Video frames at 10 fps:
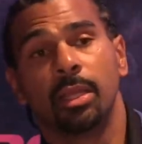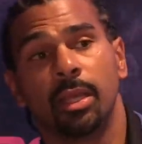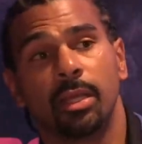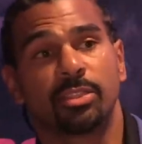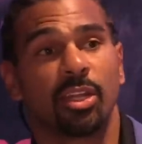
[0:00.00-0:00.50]
he
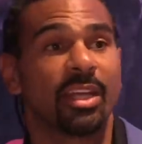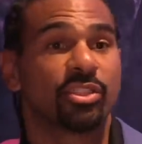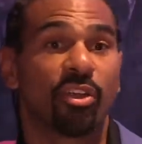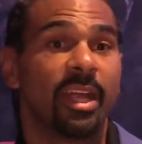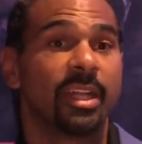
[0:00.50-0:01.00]

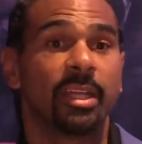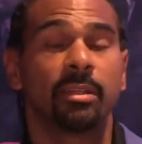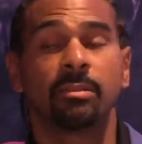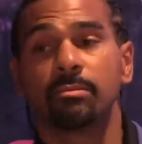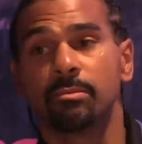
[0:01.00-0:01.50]
started
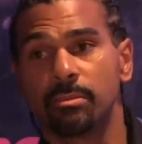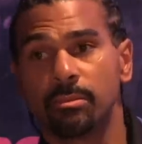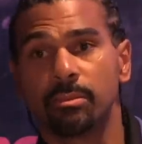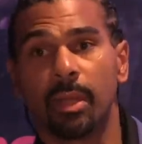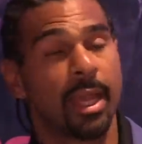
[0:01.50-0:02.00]
trading,
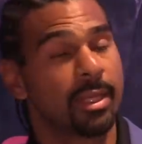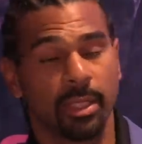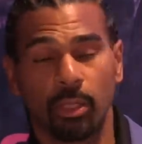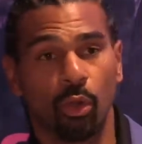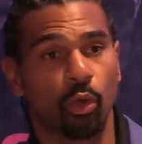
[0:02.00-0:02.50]
and
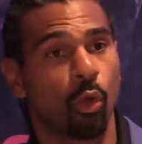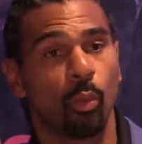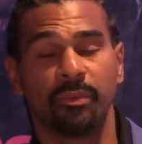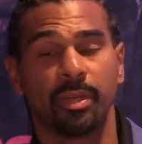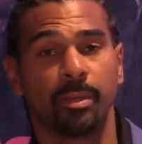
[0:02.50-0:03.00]
he got
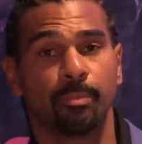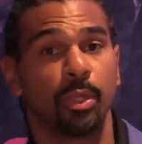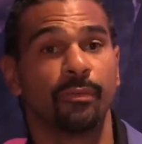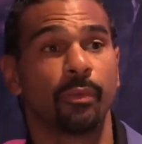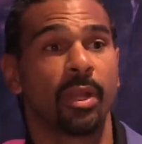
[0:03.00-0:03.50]
caught with a
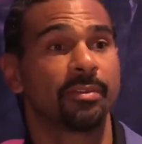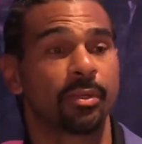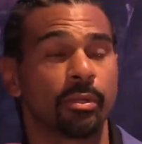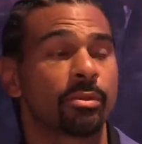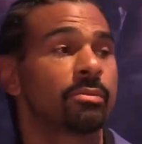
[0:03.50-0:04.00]
beautiful left
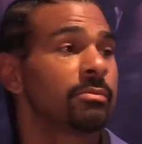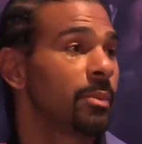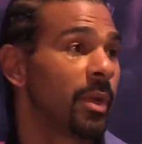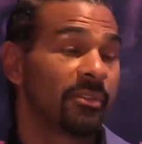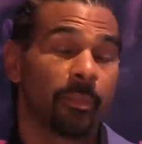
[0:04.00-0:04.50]
hook.
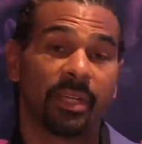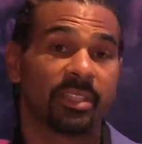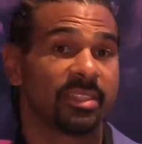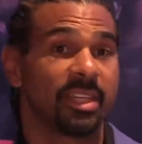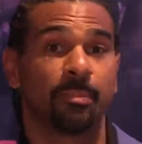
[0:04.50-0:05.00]
One of the
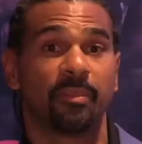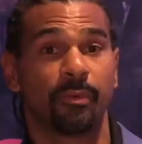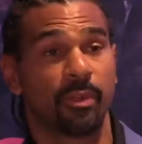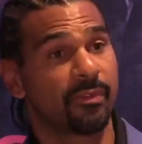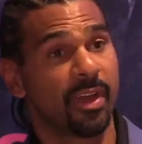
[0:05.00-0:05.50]
best, as I said
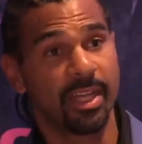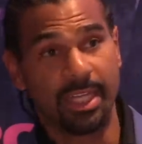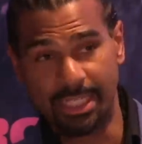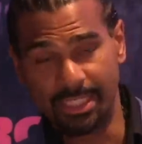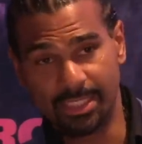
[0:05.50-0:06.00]
before the fight,
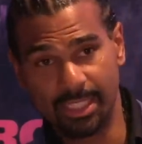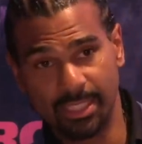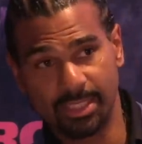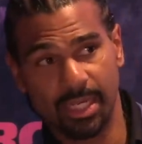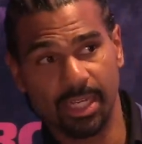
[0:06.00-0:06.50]

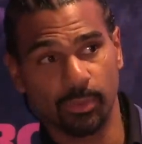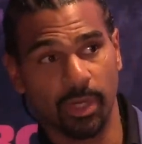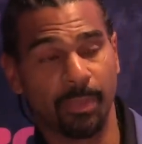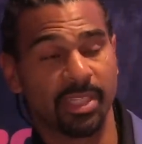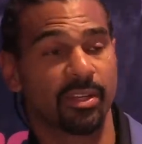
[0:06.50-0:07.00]
Dillian has
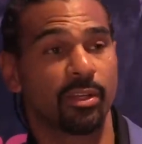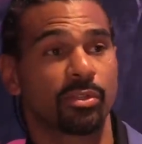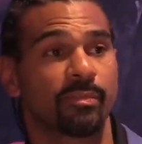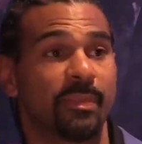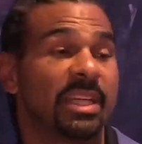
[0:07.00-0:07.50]
one of the
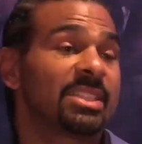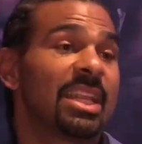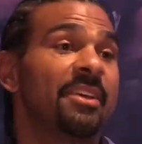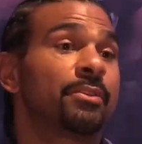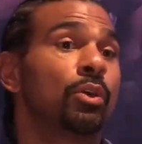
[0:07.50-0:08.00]
best
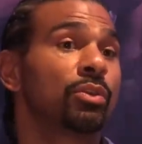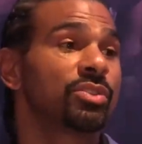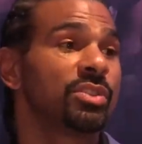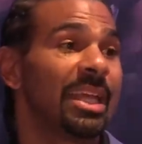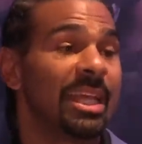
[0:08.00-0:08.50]
left
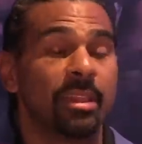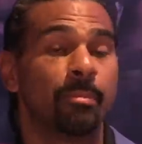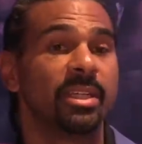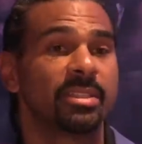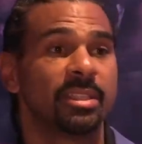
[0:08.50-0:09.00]
hooks in the
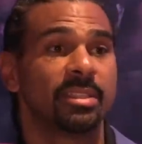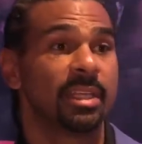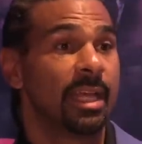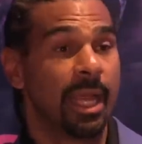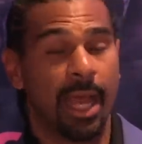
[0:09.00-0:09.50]
business,
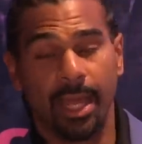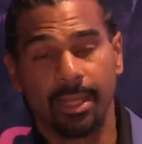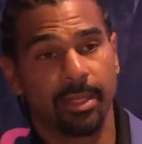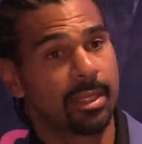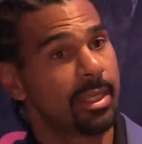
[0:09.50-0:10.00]

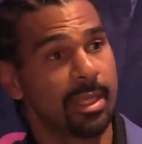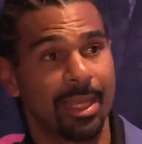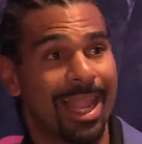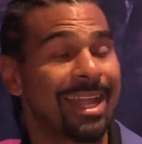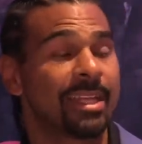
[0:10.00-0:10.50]
and
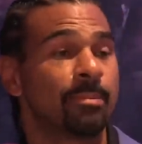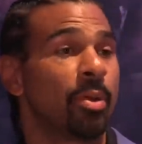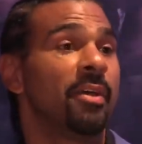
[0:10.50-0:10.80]
it landed